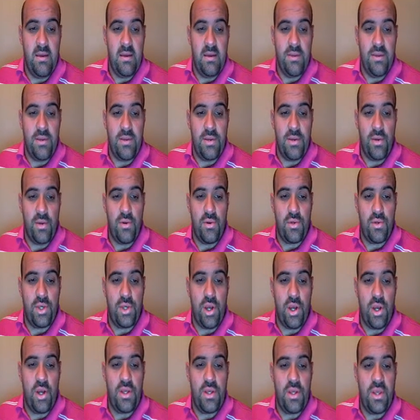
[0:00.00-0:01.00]
the total
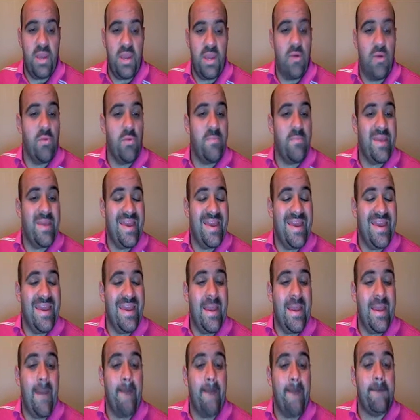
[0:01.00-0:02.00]
charge there would be
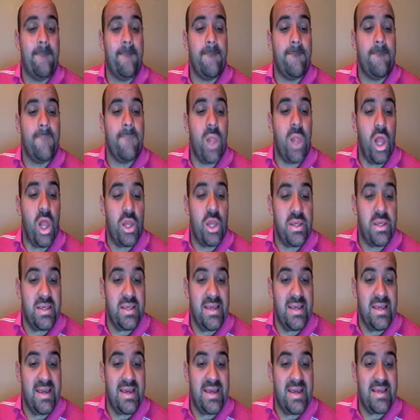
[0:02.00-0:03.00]

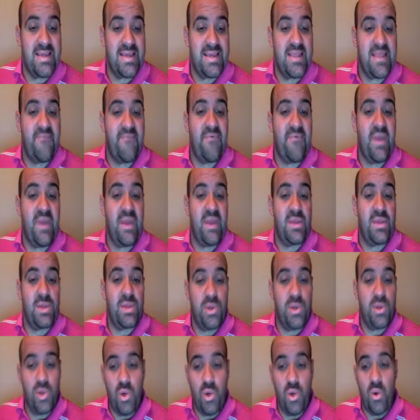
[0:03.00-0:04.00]
+6. And if we had
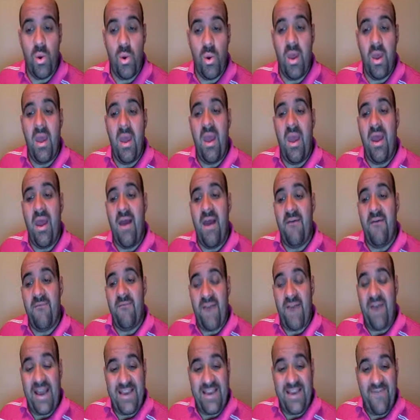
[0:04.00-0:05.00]
2
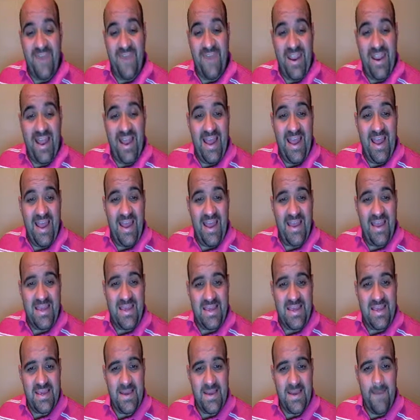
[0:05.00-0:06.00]
phosphate
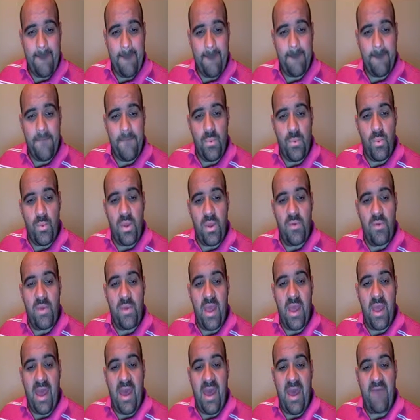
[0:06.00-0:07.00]
ions, we would
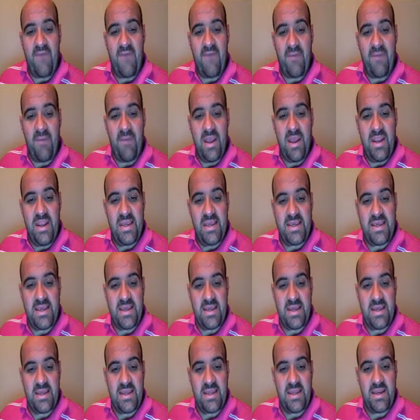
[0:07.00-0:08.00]
have a
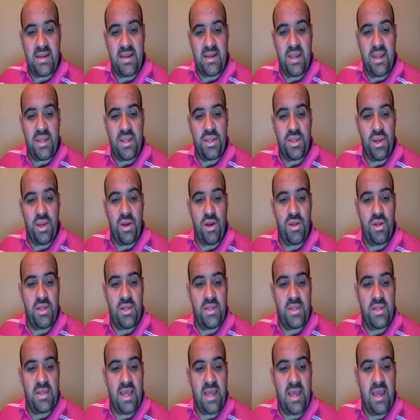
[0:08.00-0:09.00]
-6. And the net charge
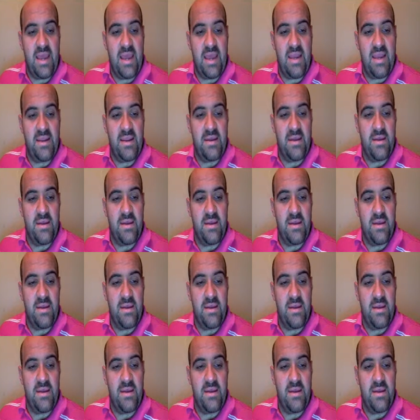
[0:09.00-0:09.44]
inside